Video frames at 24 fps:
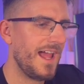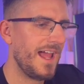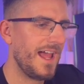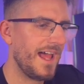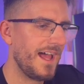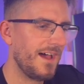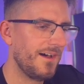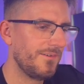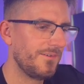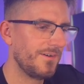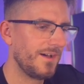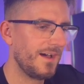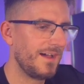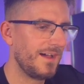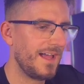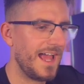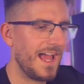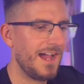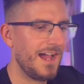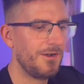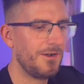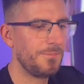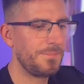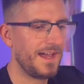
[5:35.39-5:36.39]
How
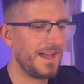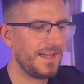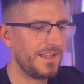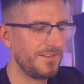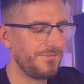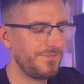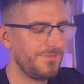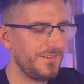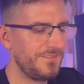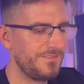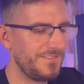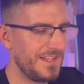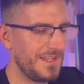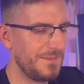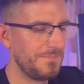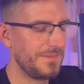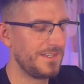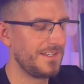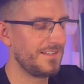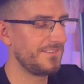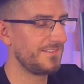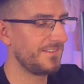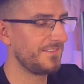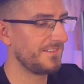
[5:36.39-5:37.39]
about a
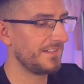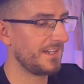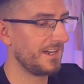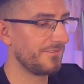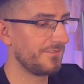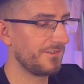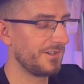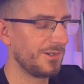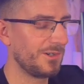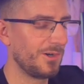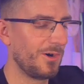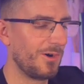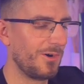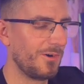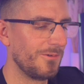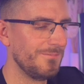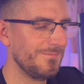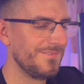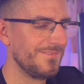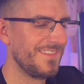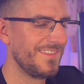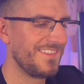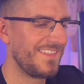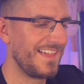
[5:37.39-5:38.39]
15-minute discovery call?
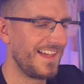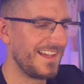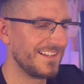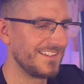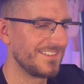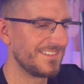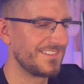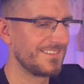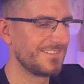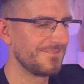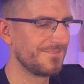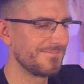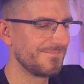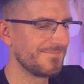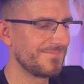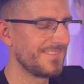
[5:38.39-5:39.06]
Thanks.